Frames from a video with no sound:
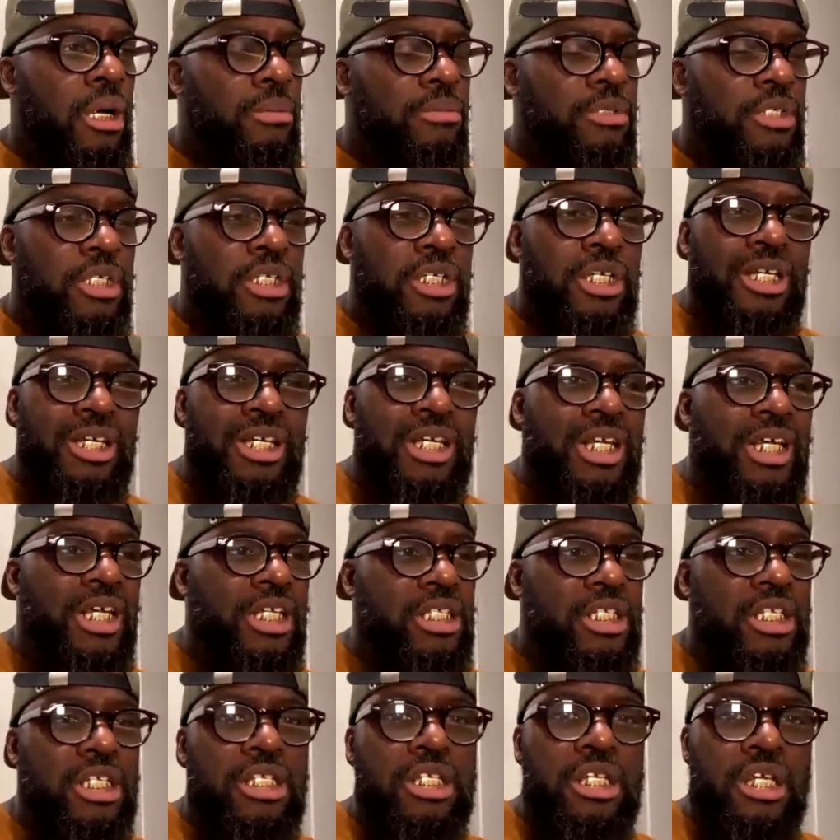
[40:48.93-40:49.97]
just a
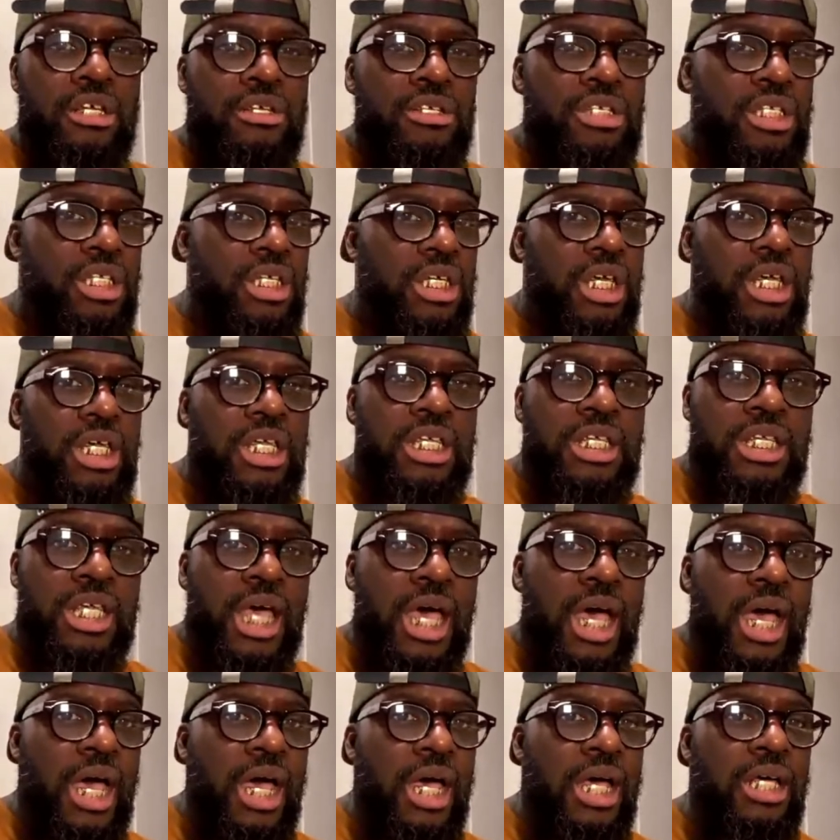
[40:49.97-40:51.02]
list of stuff,
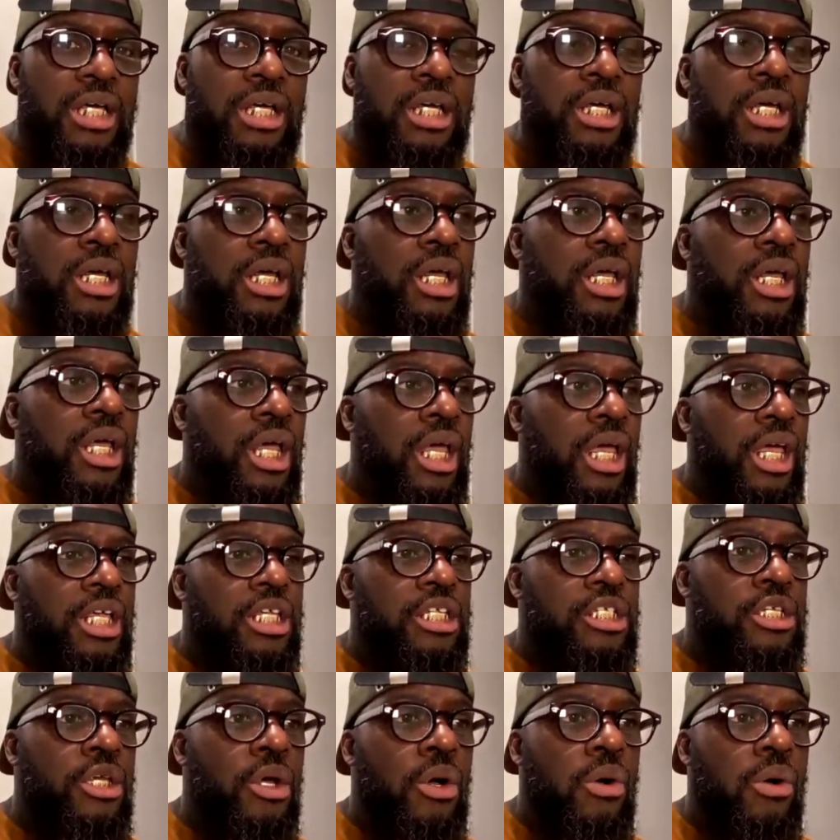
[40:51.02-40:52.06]
CSI. And
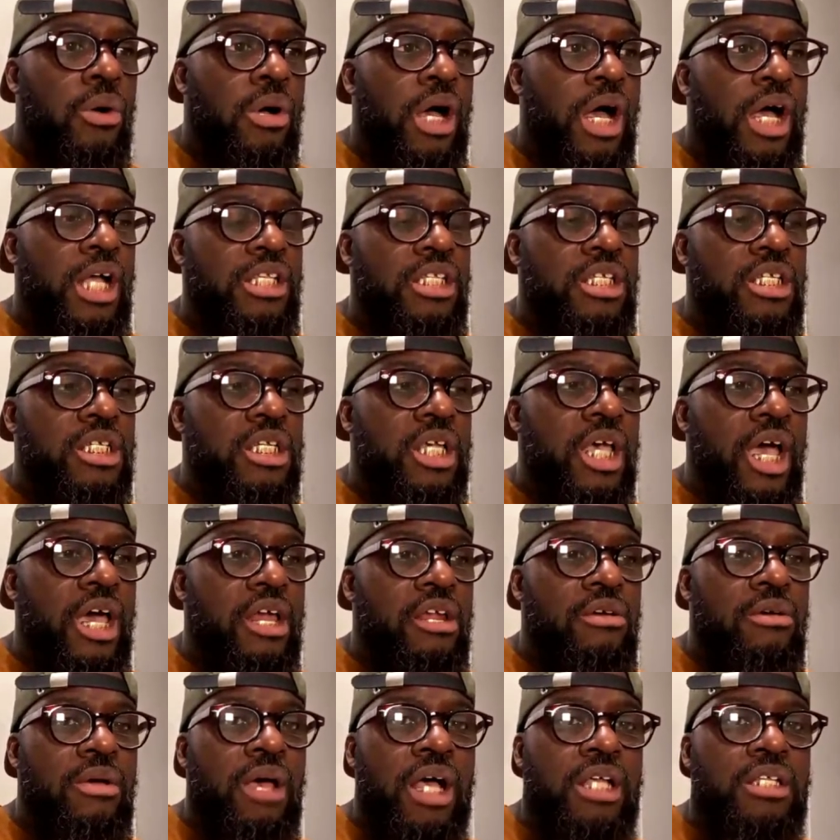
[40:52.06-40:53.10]
so I just
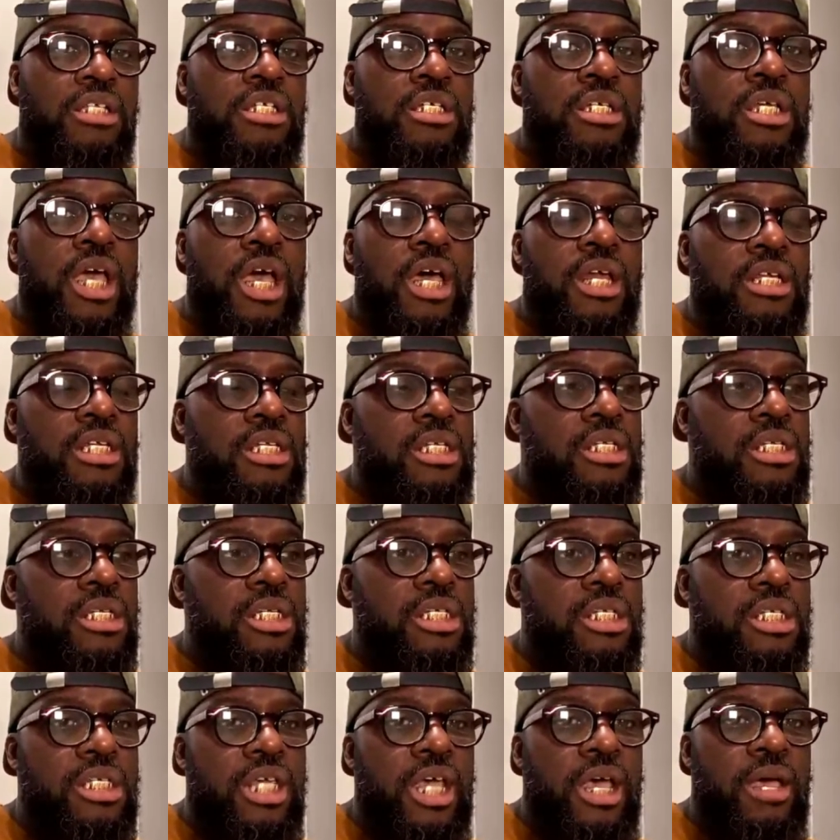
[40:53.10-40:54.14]
kind of
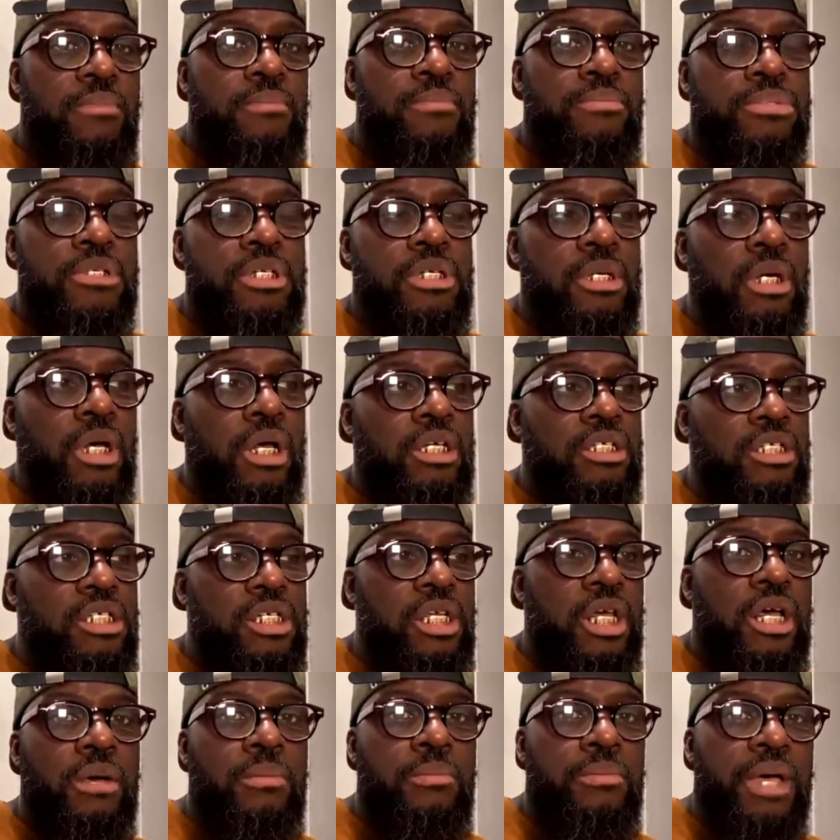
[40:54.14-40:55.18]

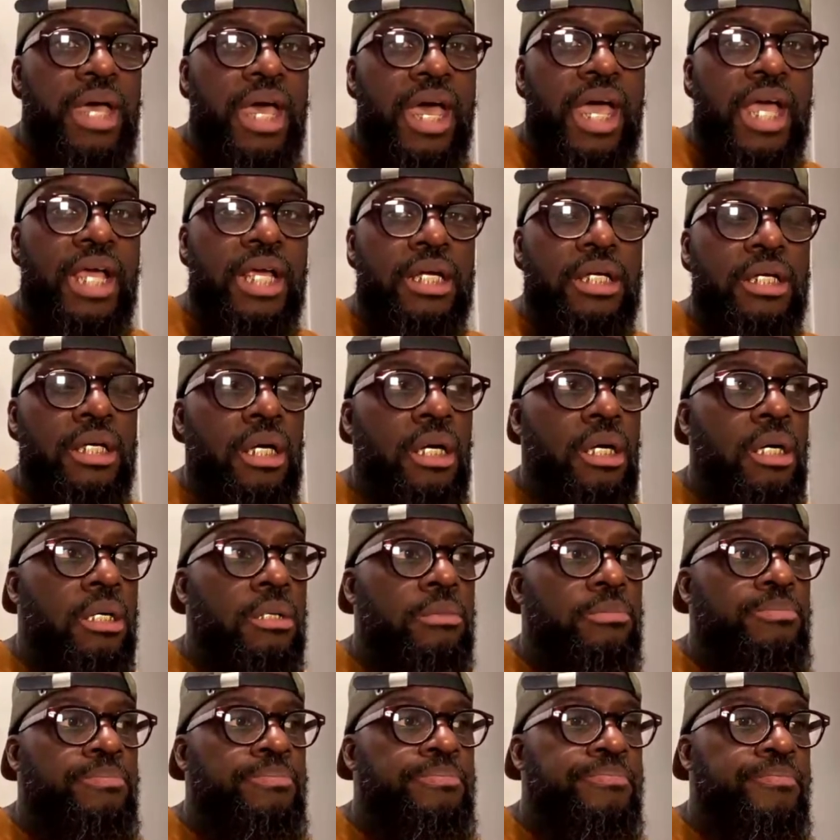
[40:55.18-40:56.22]
step back.
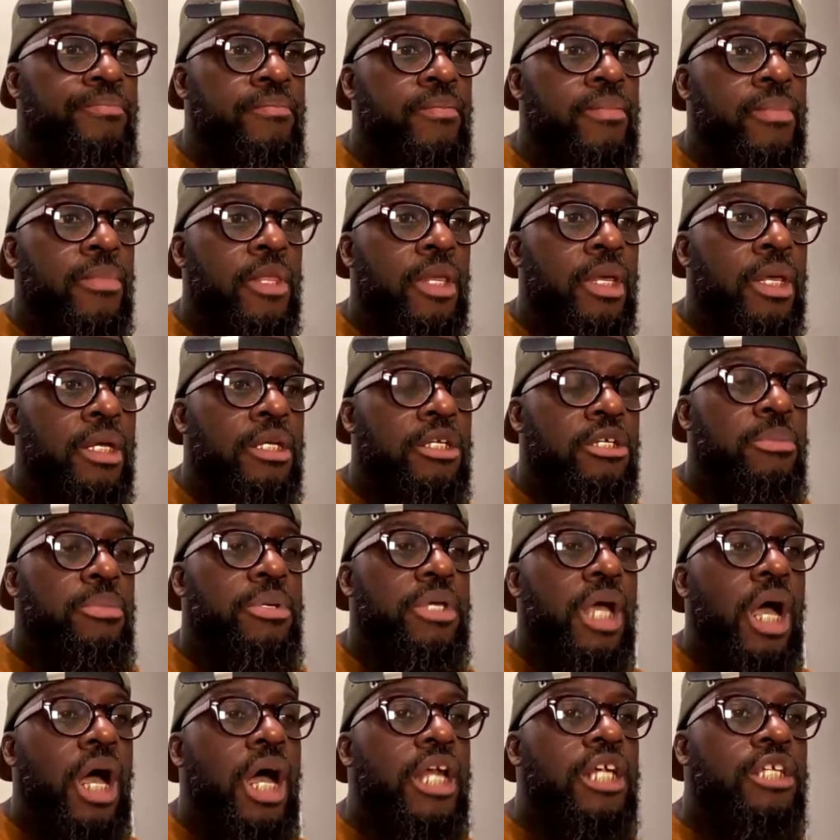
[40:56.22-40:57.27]
To
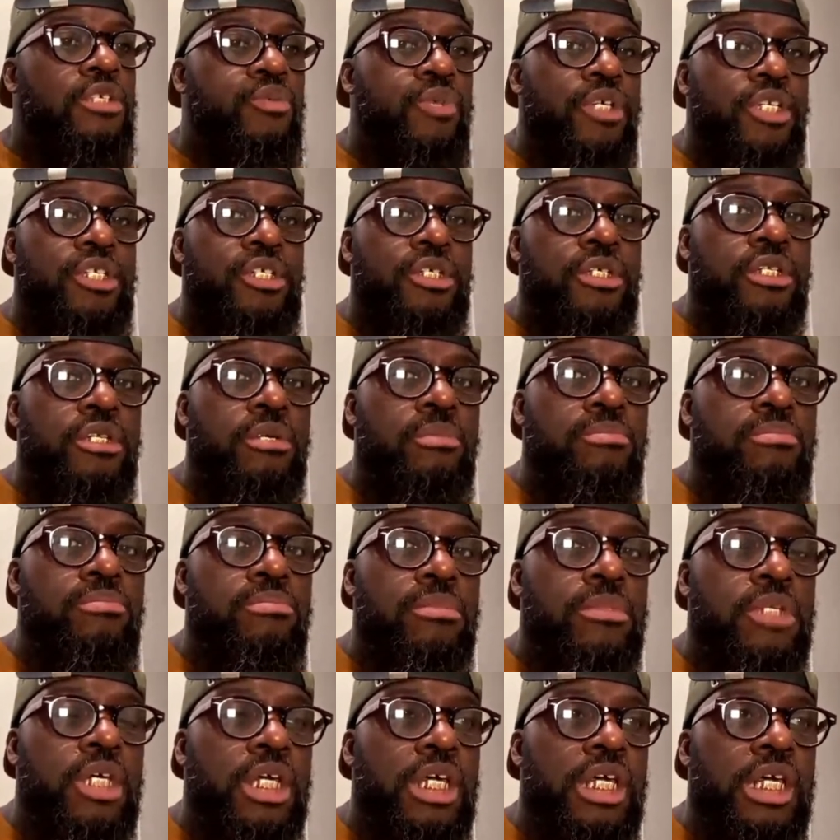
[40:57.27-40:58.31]
be honest with you,
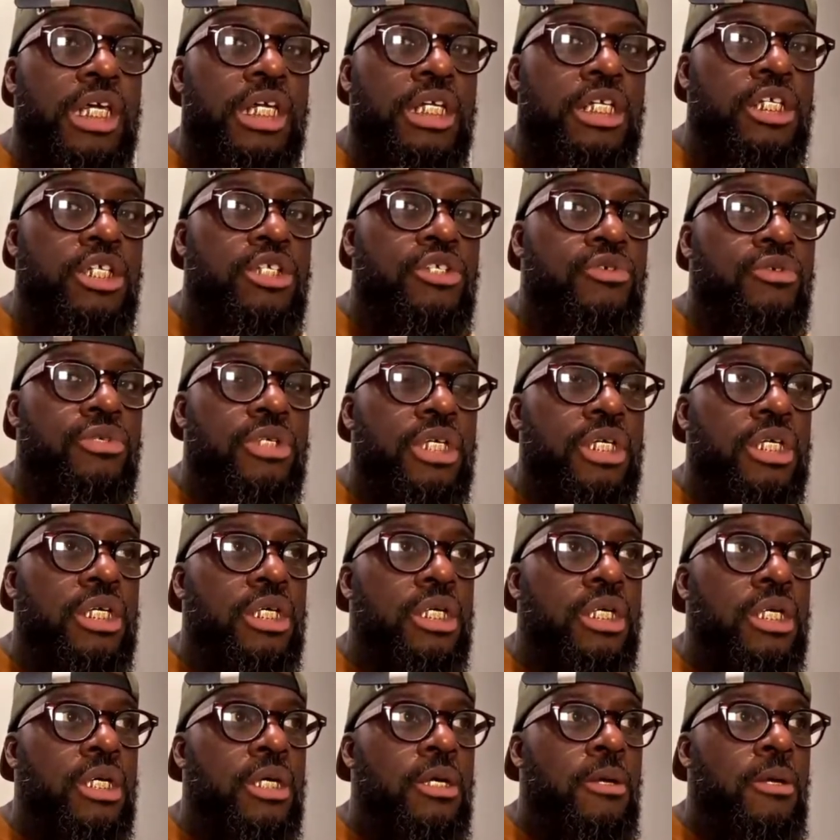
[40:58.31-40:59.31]
the industry